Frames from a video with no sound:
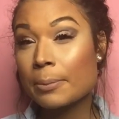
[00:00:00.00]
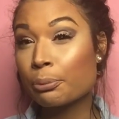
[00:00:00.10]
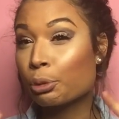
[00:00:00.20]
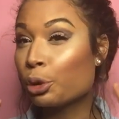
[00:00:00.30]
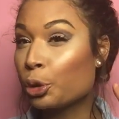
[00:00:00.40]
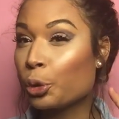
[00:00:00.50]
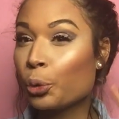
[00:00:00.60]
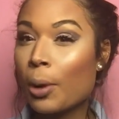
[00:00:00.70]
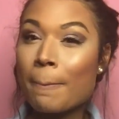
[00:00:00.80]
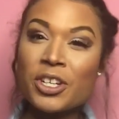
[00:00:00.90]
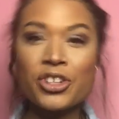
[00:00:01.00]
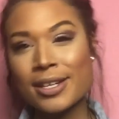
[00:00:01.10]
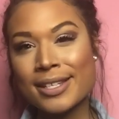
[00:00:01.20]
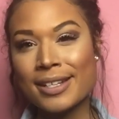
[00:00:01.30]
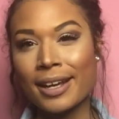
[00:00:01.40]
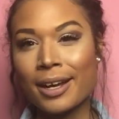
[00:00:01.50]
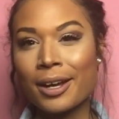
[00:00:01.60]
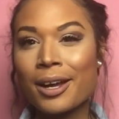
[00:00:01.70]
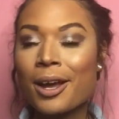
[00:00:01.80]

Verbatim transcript: blue majestic